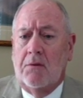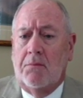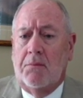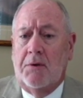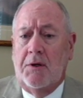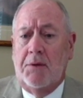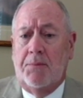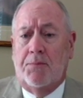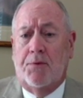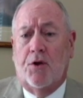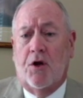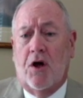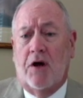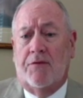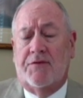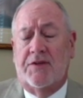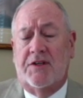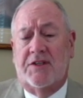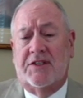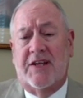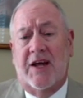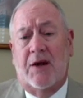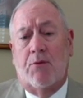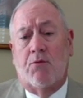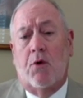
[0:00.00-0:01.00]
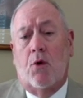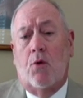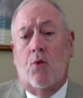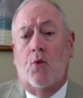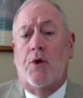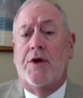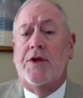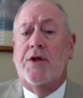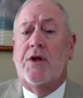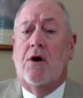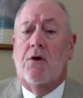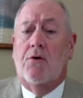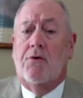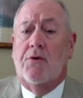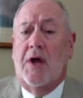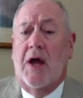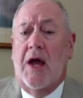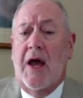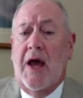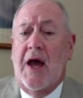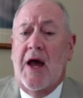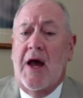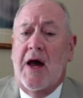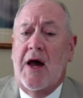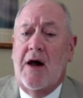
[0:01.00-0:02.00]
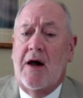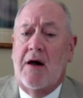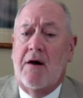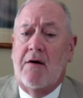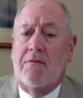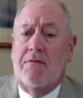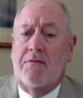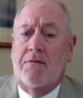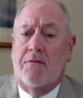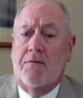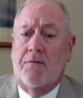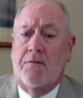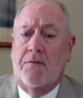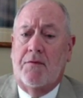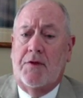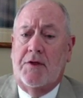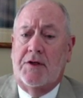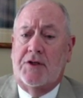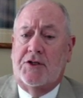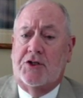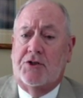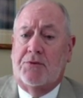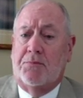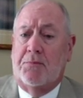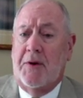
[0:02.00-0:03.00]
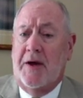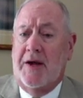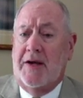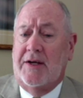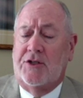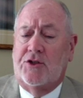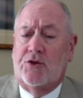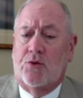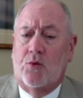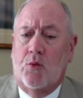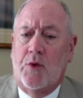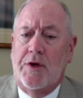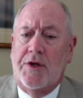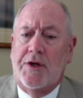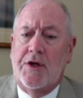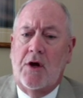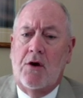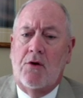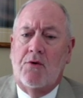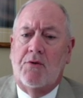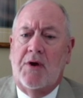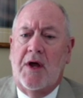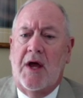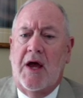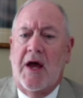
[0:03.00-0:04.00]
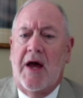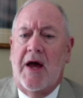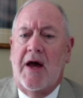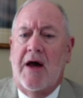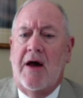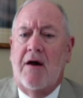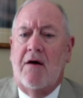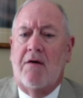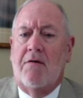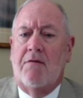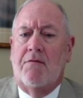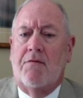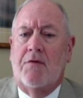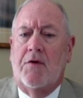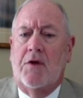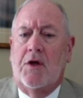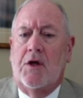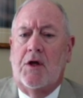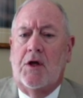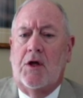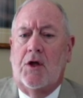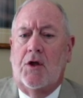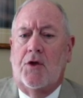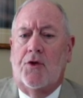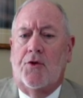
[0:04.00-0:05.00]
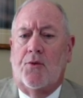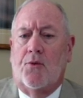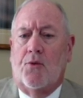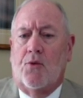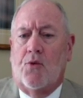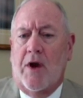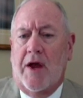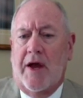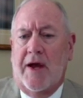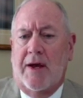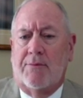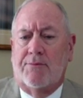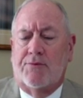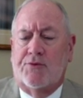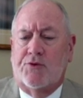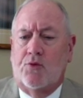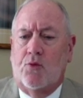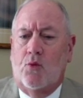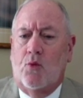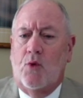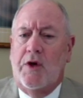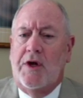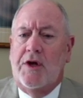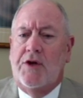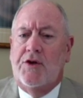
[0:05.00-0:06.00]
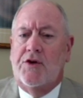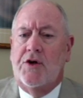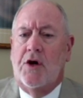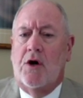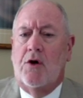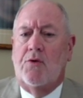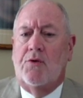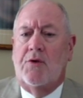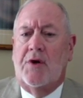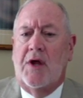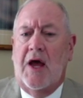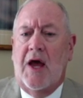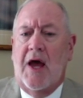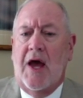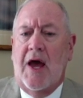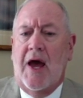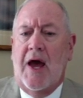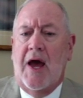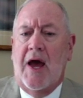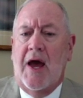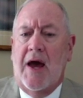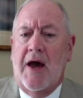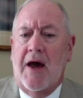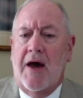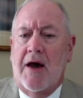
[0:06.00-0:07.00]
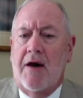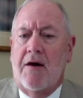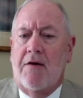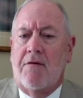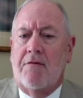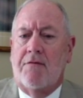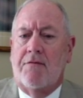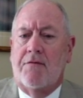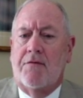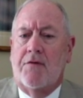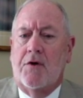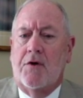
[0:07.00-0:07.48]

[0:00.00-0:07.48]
People often say, well, we don't have the space, we don't have the ramps, we don't have